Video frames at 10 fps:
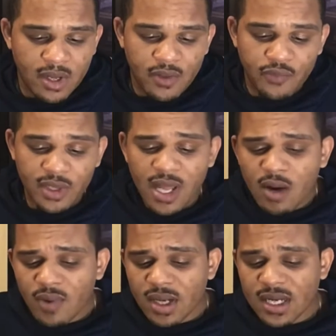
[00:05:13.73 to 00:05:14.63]
The line
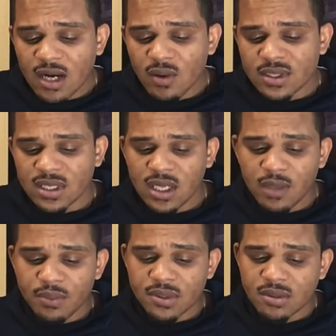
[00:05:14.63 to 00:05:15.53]
right now is the
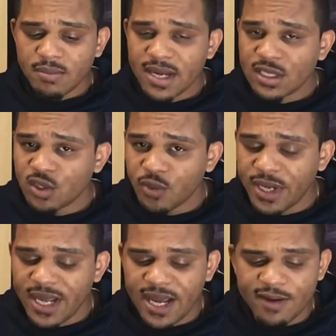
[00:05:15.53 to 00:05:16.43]
Clippers minus
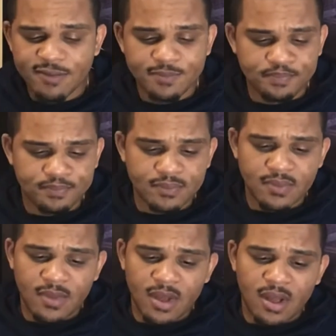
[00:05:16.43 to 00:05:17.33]
3.5.
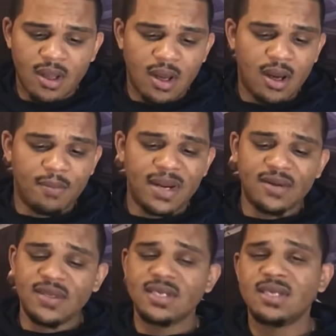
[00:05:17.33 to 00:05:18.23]
Now
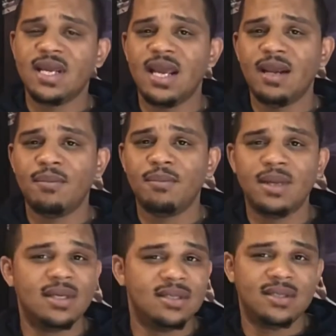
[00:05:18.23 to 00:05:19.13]
this game
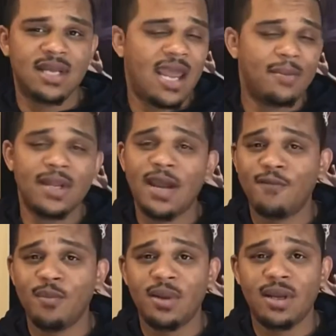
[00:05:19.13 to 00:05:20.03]
is the game of the night for
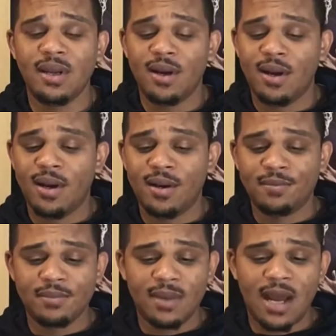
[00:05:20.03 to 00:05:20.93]
me.
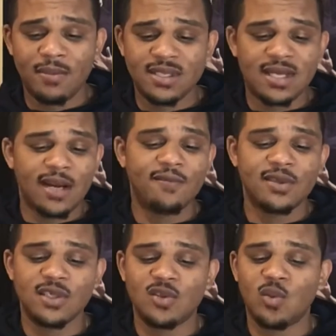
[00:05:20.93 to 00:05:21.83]
I'm excited for
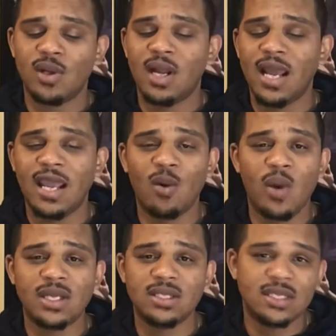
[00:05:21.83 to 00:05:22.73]
this one. I can't
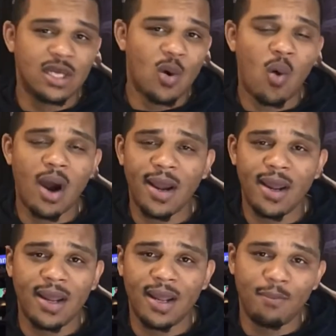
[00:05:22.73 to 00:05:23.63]
wait to see
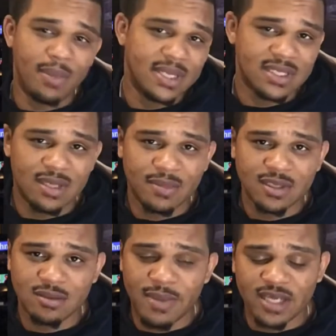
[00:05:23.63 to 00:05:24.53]
Kawhi and Ben
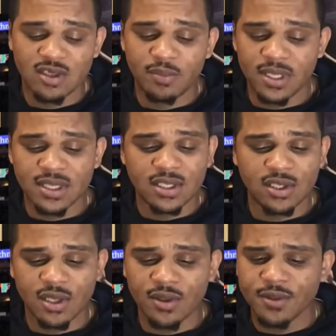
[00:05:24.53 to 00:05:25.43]
Simmons match up against each
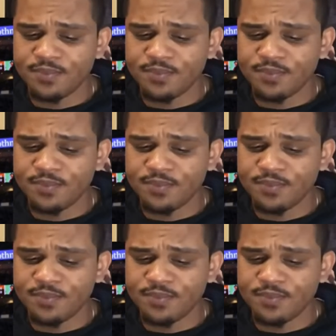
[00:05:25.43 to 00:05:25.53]
other.